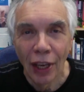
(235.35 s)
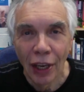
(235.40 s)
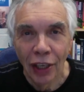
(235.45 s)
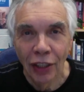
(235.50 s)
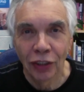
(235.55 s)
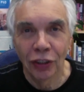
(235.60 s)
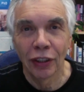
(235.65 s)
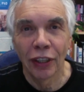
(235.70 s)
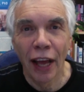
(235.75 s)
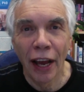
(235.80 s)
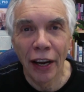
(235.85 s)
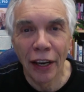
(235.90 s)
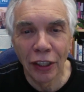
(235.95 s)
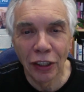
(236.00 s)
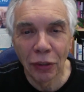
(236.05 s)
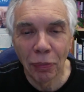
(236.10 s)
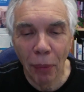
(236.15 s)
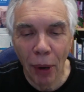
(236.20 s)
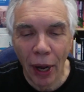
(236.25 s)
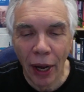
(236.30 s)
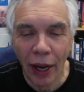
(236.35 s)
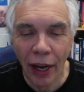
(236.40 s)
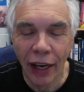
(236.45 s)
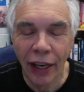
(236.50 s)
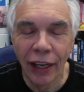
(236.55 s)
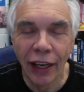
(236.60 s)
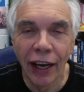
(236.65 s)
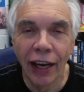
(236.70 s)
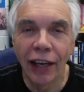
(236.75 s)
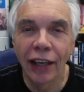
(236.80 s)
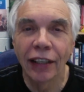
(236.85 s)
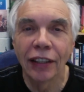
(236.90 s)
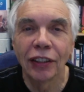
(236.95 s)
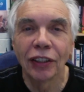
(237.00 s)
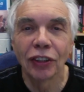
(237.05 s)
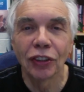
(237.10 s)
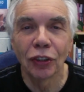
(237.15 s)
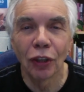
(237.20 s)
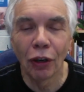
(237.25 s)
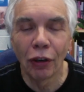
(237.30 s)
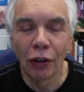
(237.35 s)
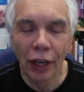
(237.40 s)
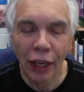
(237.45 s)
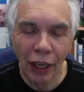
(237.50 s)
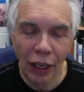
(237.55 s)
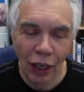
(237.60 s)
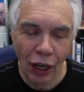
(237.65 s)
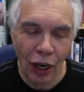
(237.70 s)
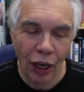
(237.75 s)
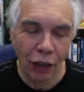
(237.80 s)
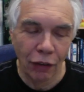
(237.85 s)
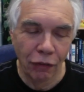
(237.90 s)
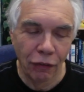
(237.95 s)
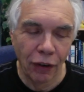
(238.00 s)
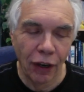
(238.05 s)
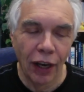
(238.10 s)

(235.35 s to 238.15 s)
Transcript: So that is my story of